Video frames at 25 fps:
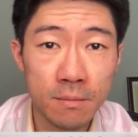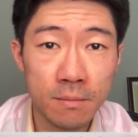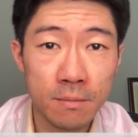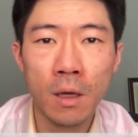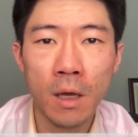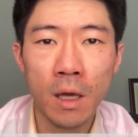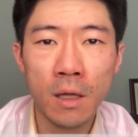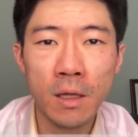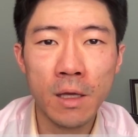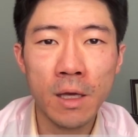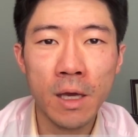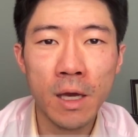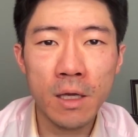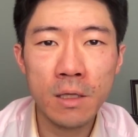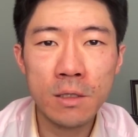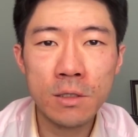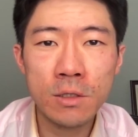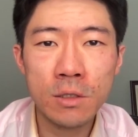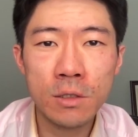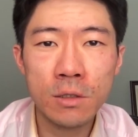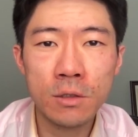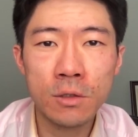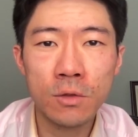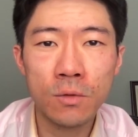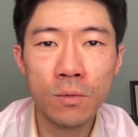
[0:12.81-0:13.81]
And the
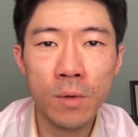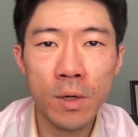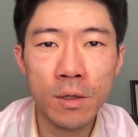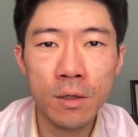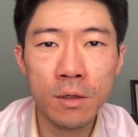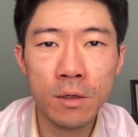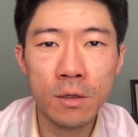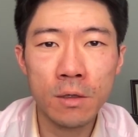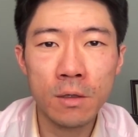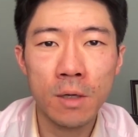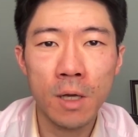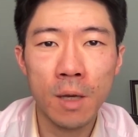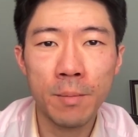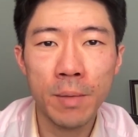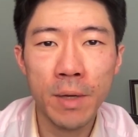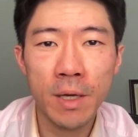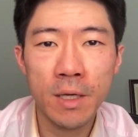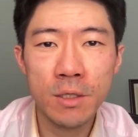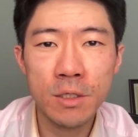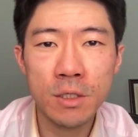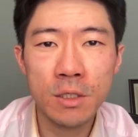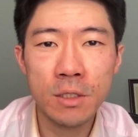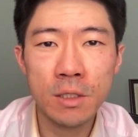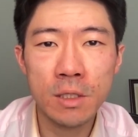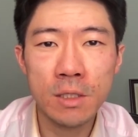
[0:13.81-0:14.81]
answer to whether a
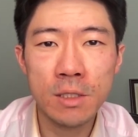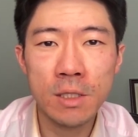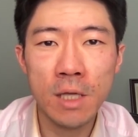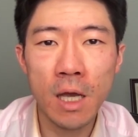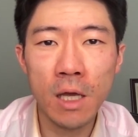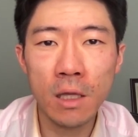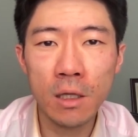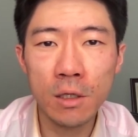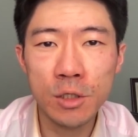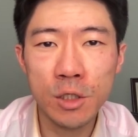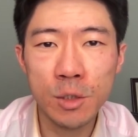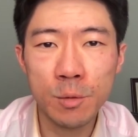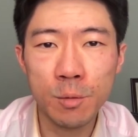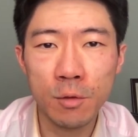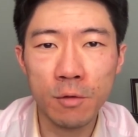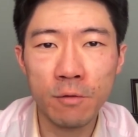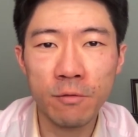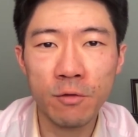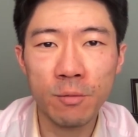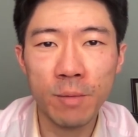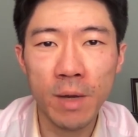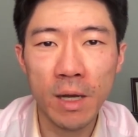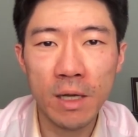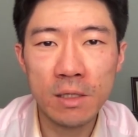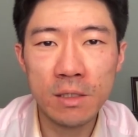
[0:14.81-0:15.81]
patient is eligible
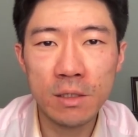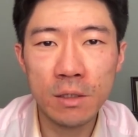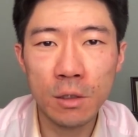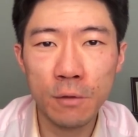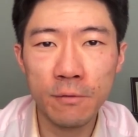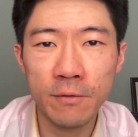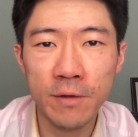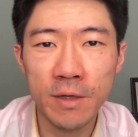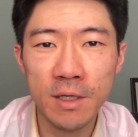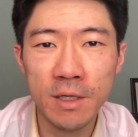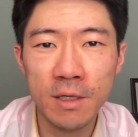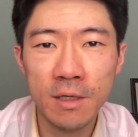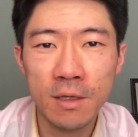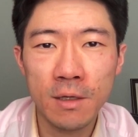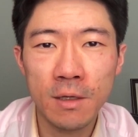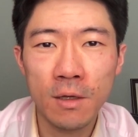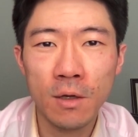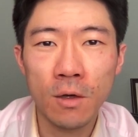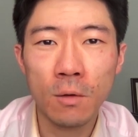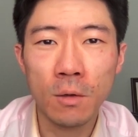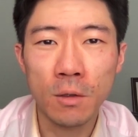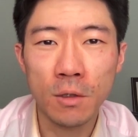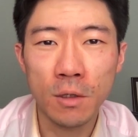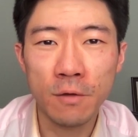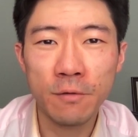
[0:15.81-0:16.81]
for Paxlovid
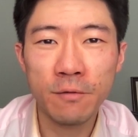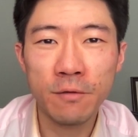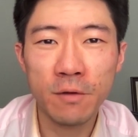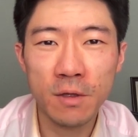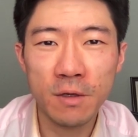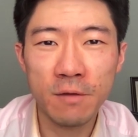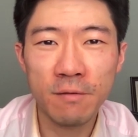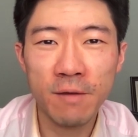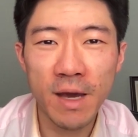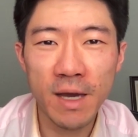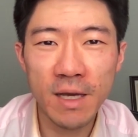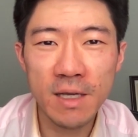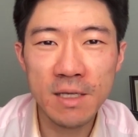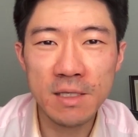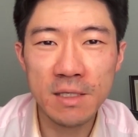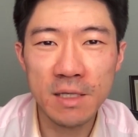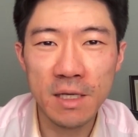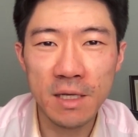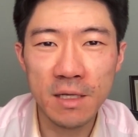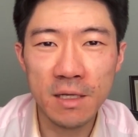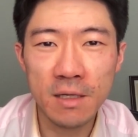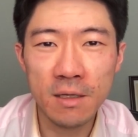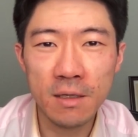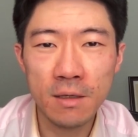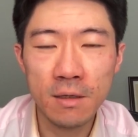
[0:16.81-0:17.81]
when they're fully
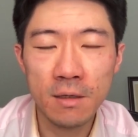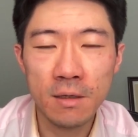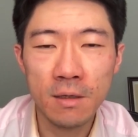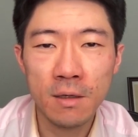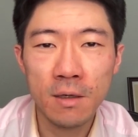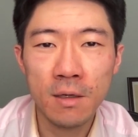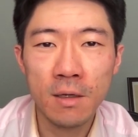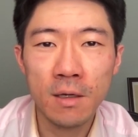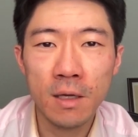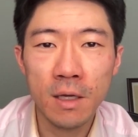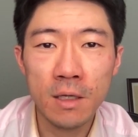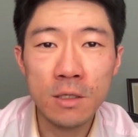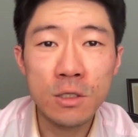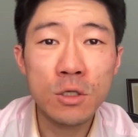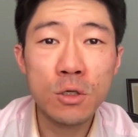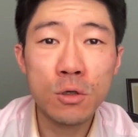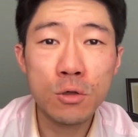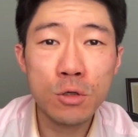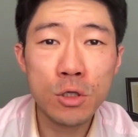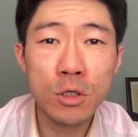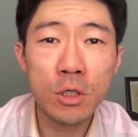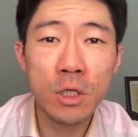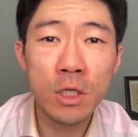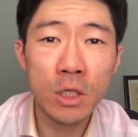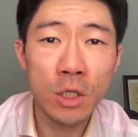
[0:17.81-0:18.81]
vaccinated is
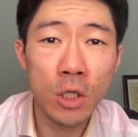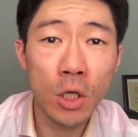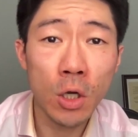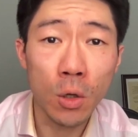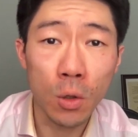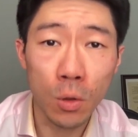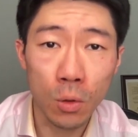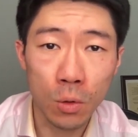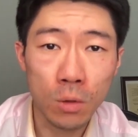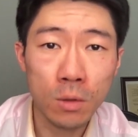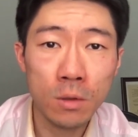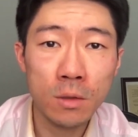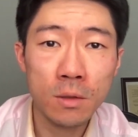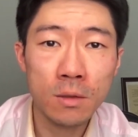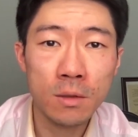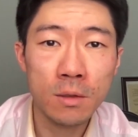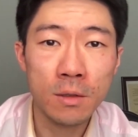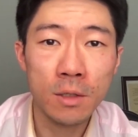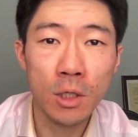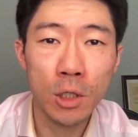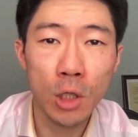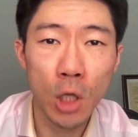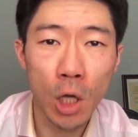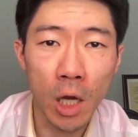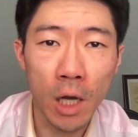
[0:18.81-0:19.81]
usually no,
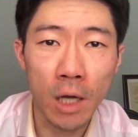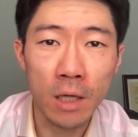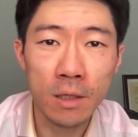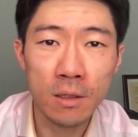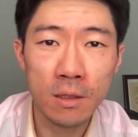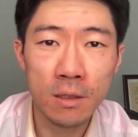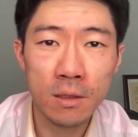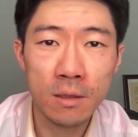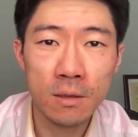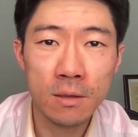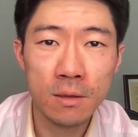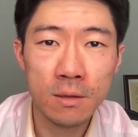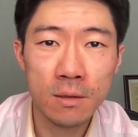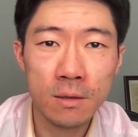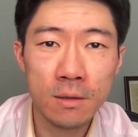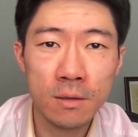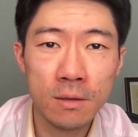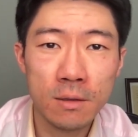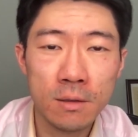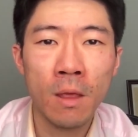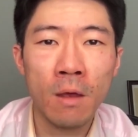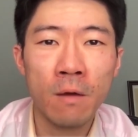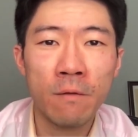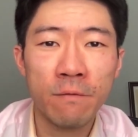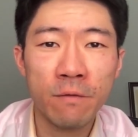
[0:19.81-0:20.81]
they're not.
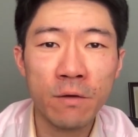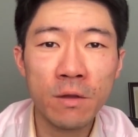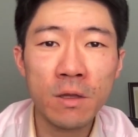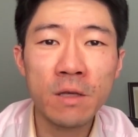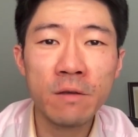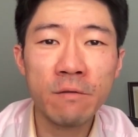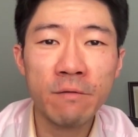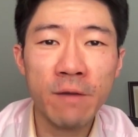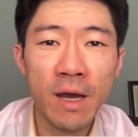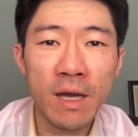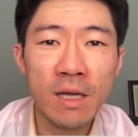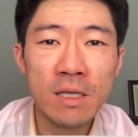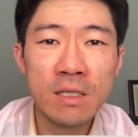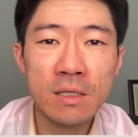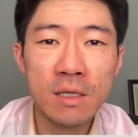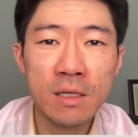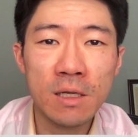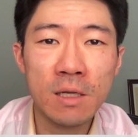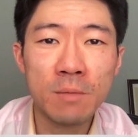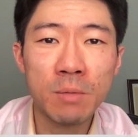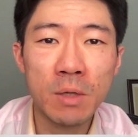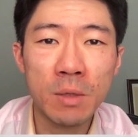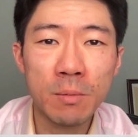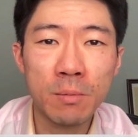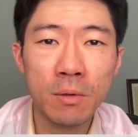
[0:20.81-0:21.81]
Fully
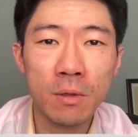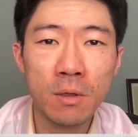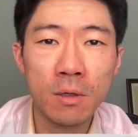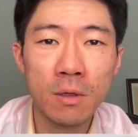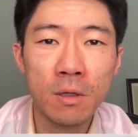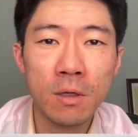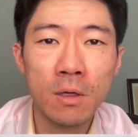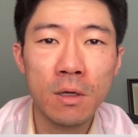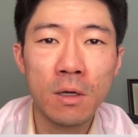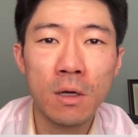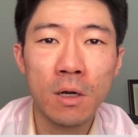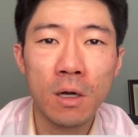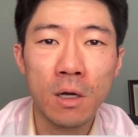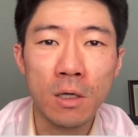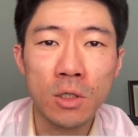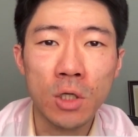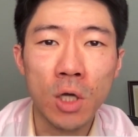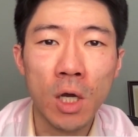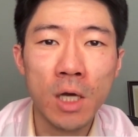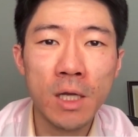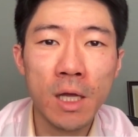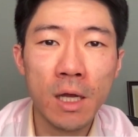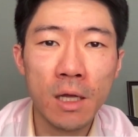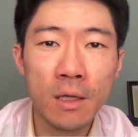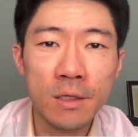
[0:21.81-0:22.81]
vaccinated people are
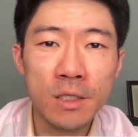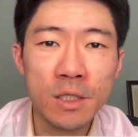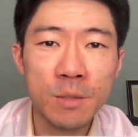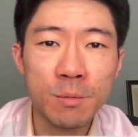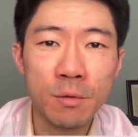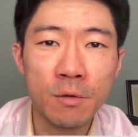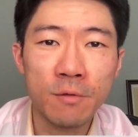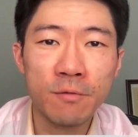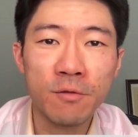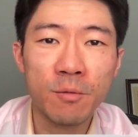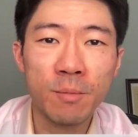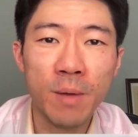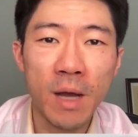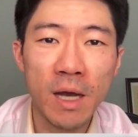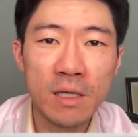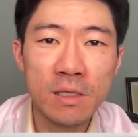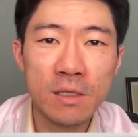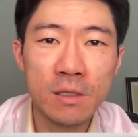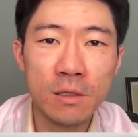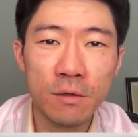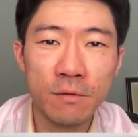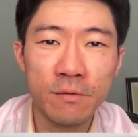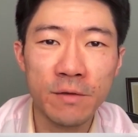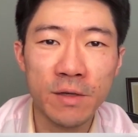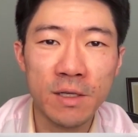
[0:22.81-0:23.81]
not eligible for
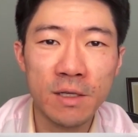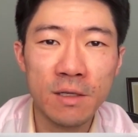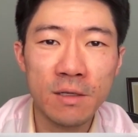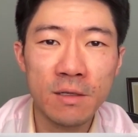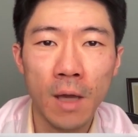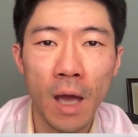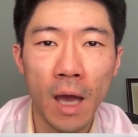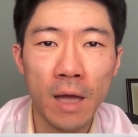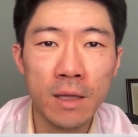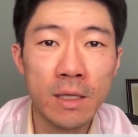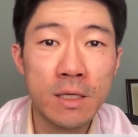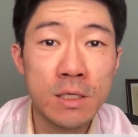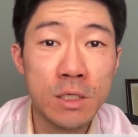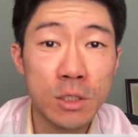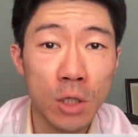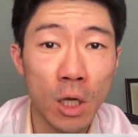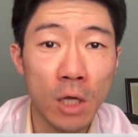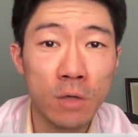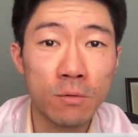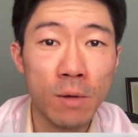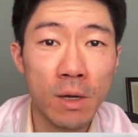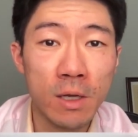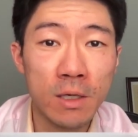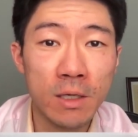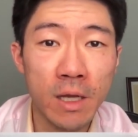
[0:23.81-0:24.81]
Paxlovid, at least not
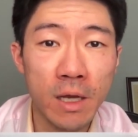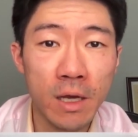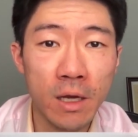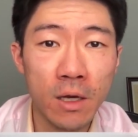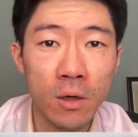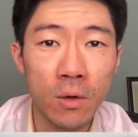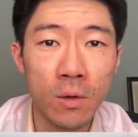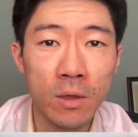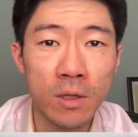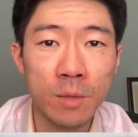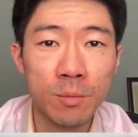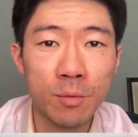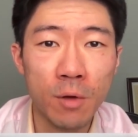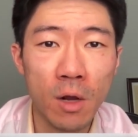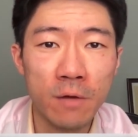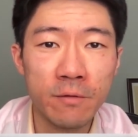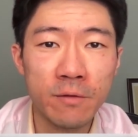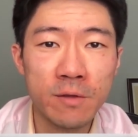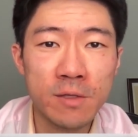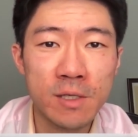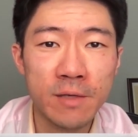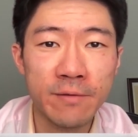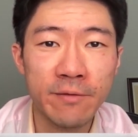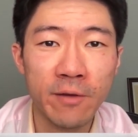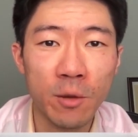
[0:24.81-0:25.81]
right now in the
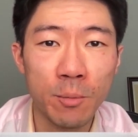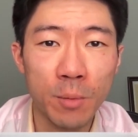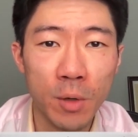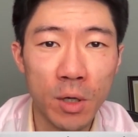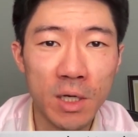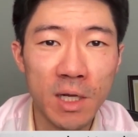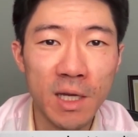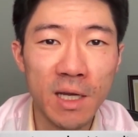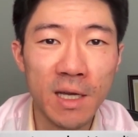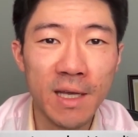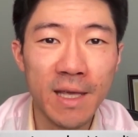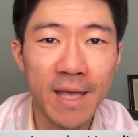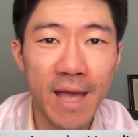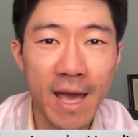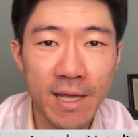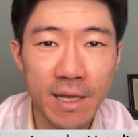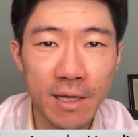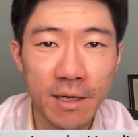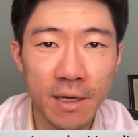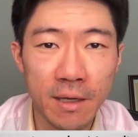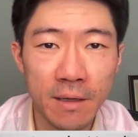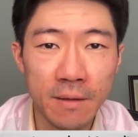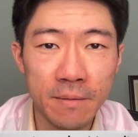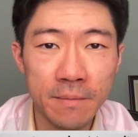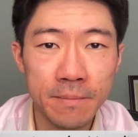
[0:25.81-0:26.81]
province of Alberta,
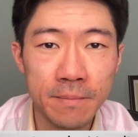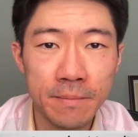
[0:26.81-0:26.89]
Canada,